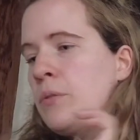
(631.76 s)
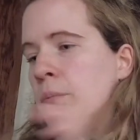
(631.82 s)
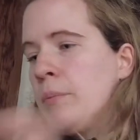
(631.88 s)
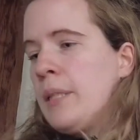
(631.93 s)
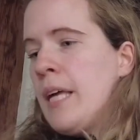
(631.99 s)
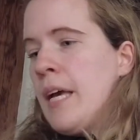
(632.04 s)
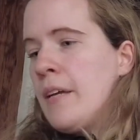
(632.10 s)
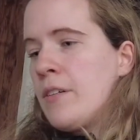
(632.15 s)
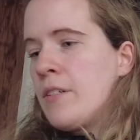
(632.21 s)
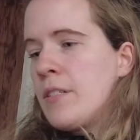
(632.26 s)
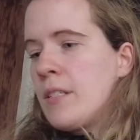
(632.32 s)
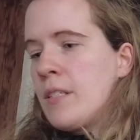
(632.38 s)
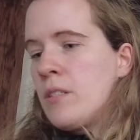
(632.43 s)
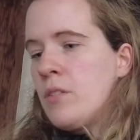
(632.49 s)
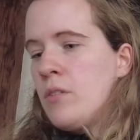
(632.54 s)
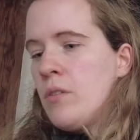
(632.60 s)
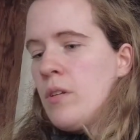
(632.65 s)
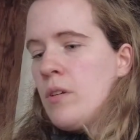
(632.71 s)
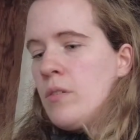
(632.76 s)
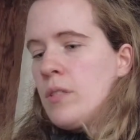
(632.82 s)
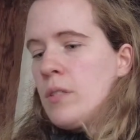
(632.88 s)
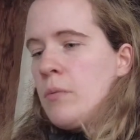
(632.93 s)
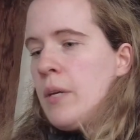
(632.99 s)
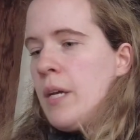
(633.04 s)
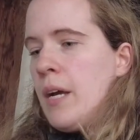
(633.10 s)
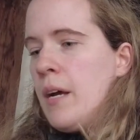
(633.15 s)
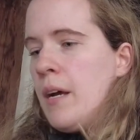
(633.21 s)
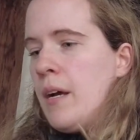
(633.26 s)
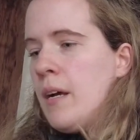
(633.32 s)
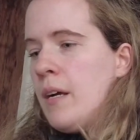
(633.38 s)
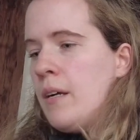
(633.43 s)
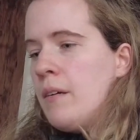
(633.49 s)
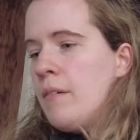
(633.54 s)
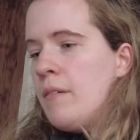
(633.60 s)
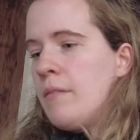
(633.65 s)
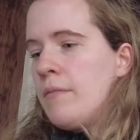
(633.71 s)
planners. Let's do those. So we
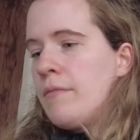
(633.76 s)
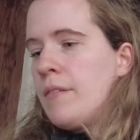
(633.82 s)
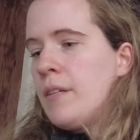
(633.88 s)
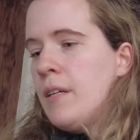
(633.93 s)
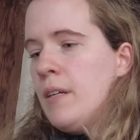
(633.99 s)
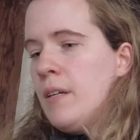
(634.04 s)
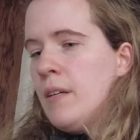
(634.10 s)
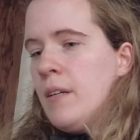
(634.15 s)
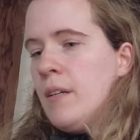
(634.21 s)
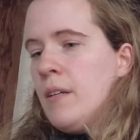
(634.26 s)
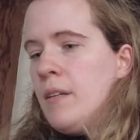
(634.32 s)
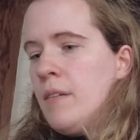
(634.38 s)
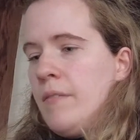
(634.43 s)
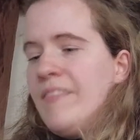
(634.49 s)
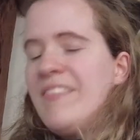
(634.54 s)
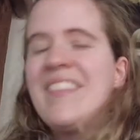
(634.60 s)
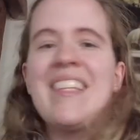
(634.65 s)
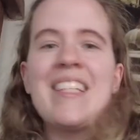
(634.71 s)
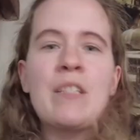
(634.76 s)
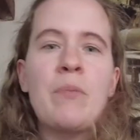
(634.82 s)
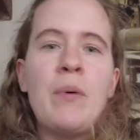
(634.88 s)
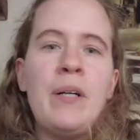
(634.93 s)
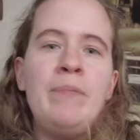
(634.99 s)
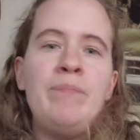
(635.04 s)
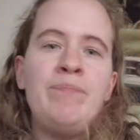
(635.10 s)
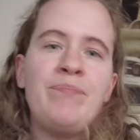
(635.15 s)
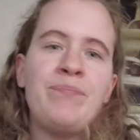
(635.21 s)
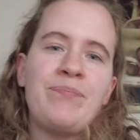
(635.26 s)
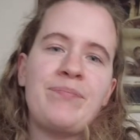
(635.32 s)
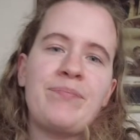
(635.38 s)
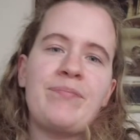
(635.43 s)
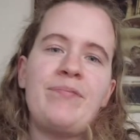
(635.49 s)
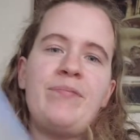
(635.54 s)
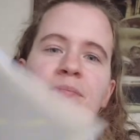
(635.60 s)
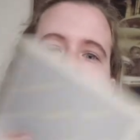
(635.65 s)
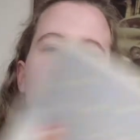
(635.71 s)
have this one.
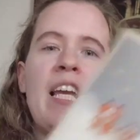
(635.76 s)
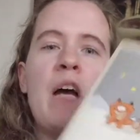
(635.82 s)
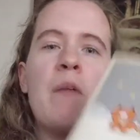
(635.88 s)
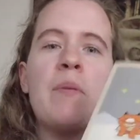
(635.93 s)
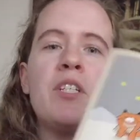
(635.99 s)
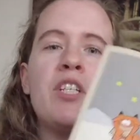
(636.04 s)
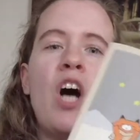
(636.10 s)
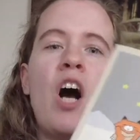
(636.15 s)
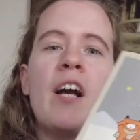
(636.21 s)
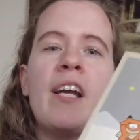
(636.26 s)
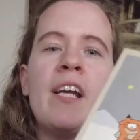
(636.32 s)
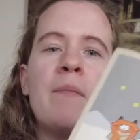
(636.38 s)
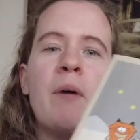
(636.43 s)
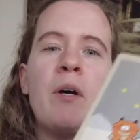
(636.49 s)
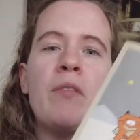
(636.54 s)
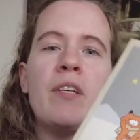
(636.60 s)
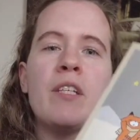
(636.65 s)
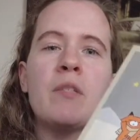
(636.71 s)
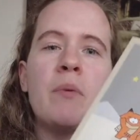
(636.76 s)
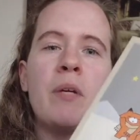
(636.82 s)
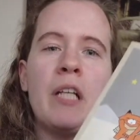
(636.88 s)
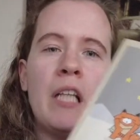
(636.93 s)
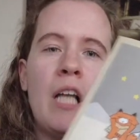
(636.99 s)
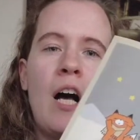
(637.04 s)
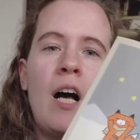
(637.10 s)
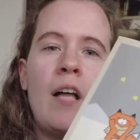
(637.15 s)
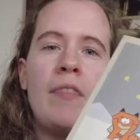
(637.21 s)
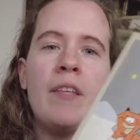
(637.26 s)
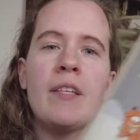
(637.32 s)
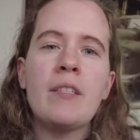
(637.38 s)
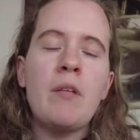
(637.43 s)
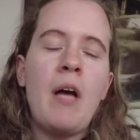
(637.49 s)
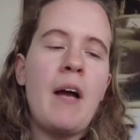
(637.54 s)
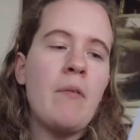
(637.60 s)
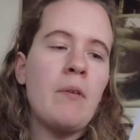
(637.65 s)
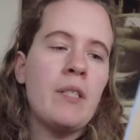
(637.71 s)
I've been talking about this one a lot.
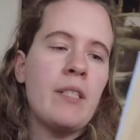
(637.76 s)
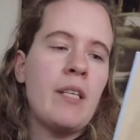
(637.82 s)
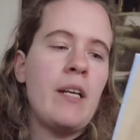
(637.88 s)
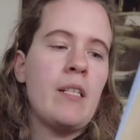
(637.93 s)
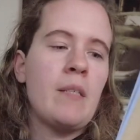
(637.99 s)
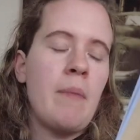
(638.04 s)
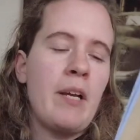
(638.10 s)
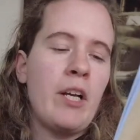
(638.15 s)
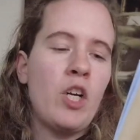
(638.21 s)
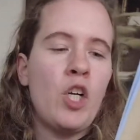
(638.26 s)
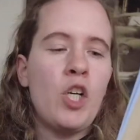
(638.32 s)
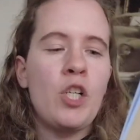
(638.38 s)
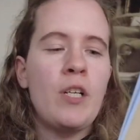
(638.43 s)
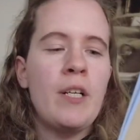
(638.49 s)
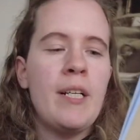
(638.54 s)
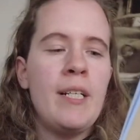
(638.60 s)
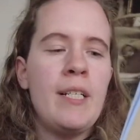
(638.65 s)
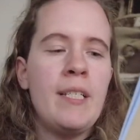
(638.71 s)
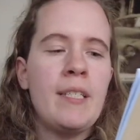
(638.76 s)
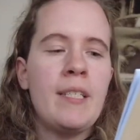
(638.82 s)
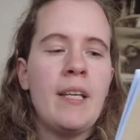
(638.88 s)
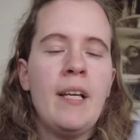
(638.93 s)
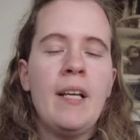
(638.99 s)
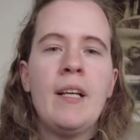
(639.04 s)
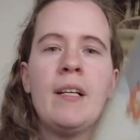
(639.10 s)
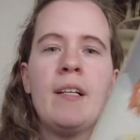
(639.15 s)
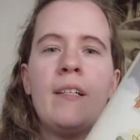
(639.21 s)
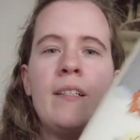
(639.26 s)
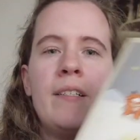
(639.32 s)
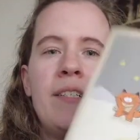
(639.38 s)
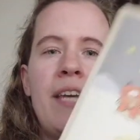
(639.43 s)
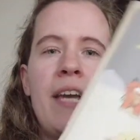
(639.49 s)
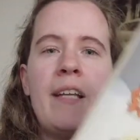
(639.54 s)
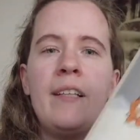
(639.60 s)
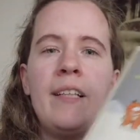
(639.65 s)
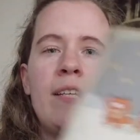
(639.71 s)
This, I would say, is my current
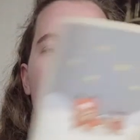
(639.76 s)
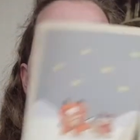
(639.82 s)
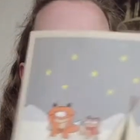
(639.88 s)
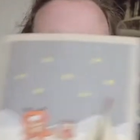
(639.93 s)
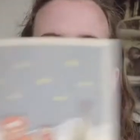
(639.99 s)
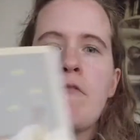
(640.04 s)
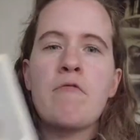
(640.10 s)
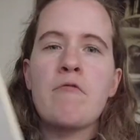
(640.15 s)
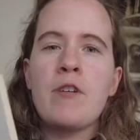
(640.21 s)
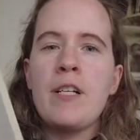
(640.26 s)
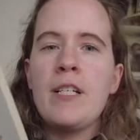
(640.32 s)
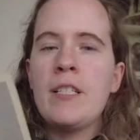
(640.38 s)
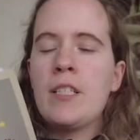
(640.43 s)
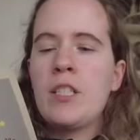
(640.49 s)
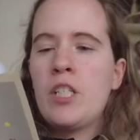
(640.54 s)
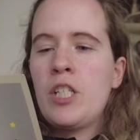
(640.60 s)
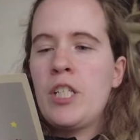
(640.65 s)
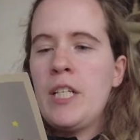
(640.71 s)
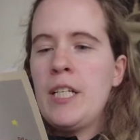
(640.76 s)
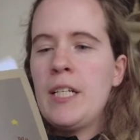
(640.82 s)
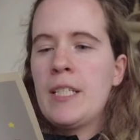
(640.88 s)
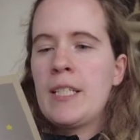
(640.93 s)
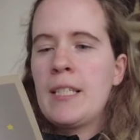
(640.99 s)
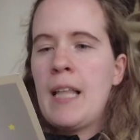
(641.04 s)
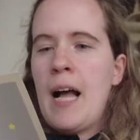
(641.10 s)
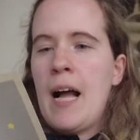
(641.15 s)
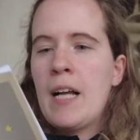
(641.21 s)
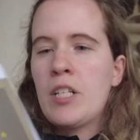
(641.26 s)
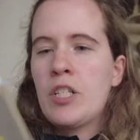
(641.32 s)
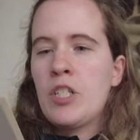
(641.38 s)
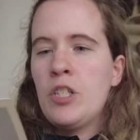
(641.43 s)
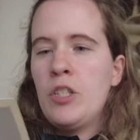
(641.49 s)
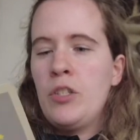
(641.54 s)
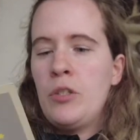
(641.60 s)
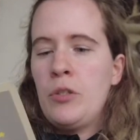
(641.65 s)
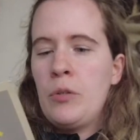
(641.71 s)
daily reference sheet /
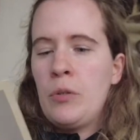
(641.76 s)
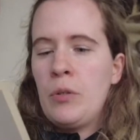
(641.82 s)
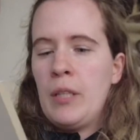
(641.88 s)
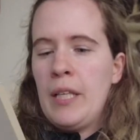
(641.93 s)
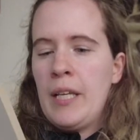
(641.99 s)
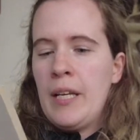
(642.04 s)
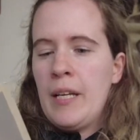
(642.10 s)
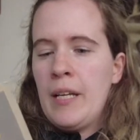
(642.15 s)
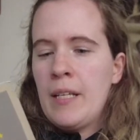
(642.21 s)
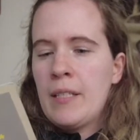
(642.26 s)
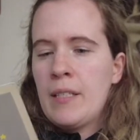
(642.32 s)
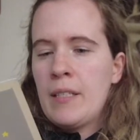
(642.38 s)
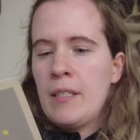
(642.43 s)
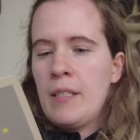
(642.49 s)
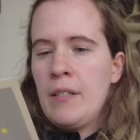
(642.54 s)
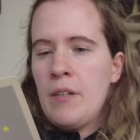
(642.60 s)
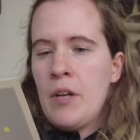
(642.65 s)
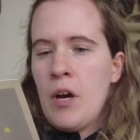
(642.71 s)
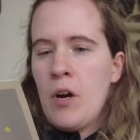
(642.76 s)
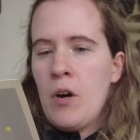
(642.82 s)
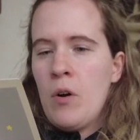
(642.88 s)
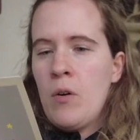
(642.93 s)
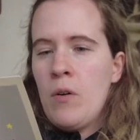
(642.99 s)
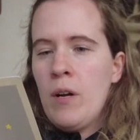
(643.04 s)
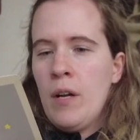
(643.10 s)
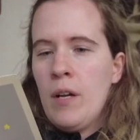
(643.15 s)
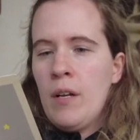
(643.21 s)
to-do list. You know,